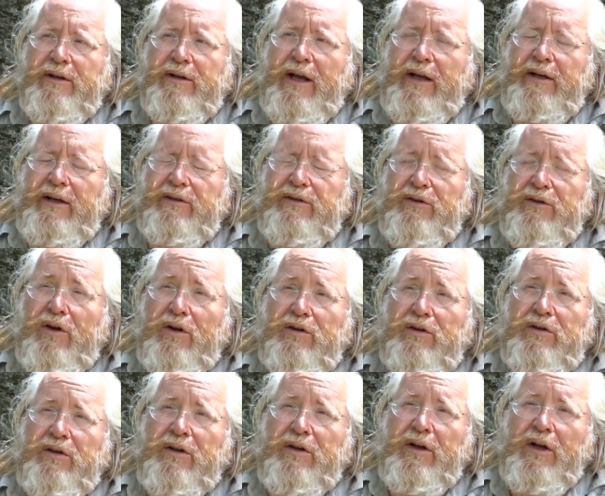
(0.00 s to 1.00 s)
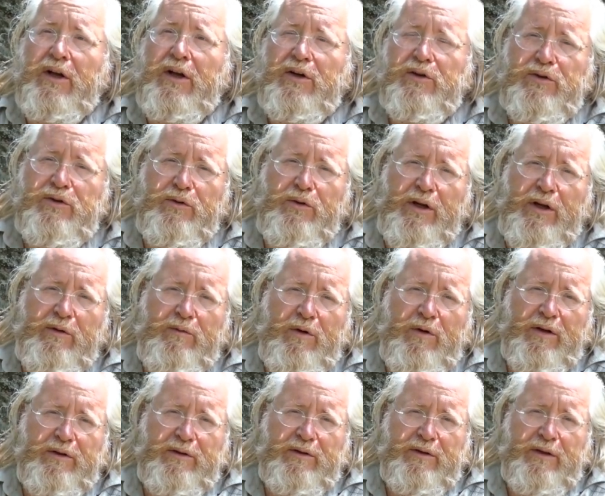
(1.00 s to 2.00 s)
That is not truly
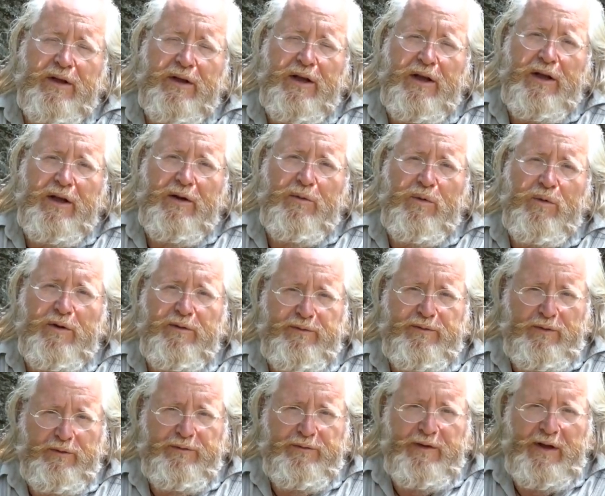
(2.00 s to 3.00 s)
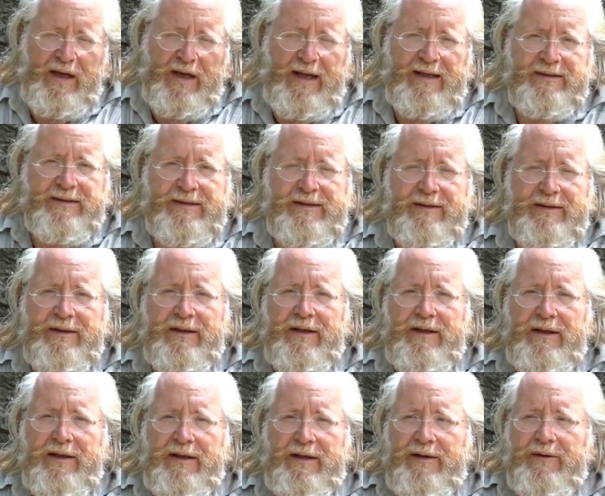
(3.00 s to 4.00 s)
what will fulfill us
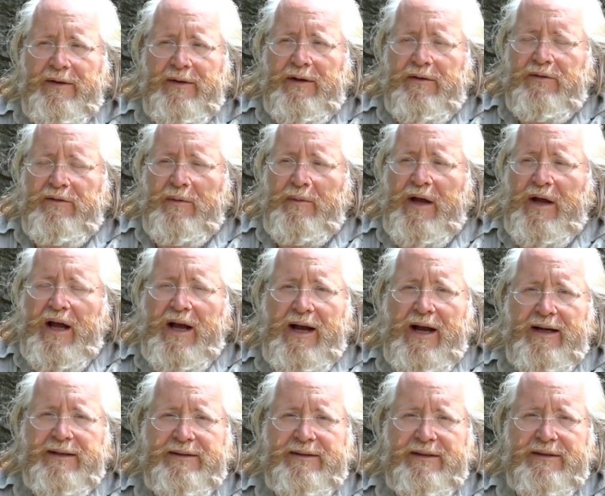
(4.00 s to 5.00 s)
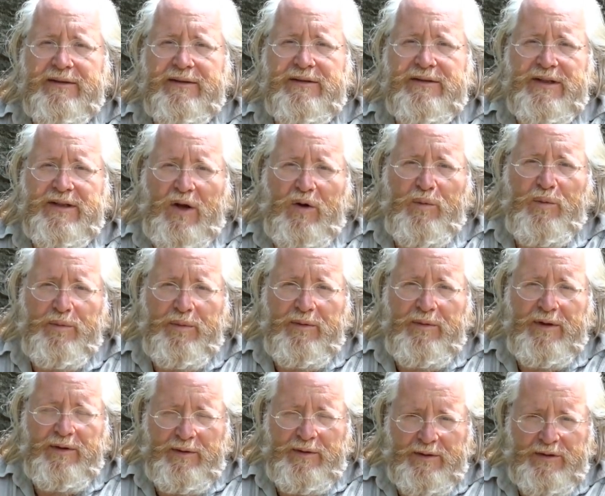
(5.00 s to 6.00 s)
from a heart and soul,
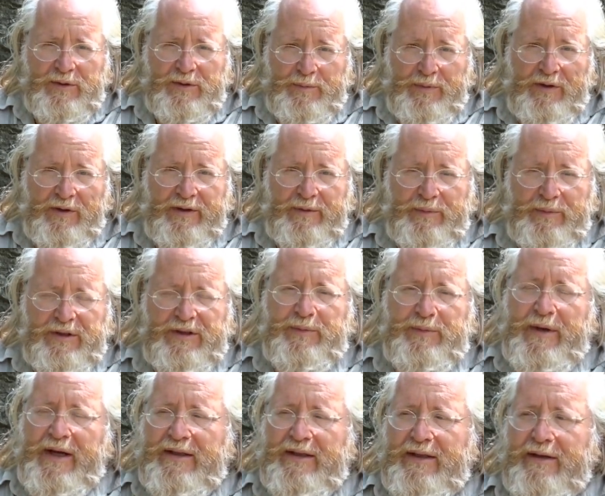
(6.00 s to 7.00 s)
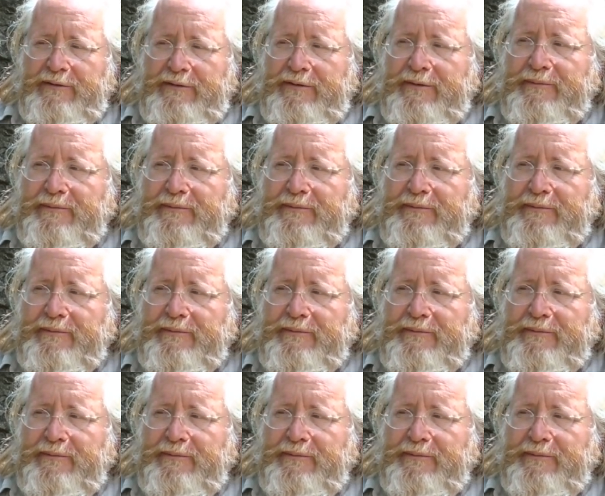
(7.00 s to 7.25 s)
spirit perspective.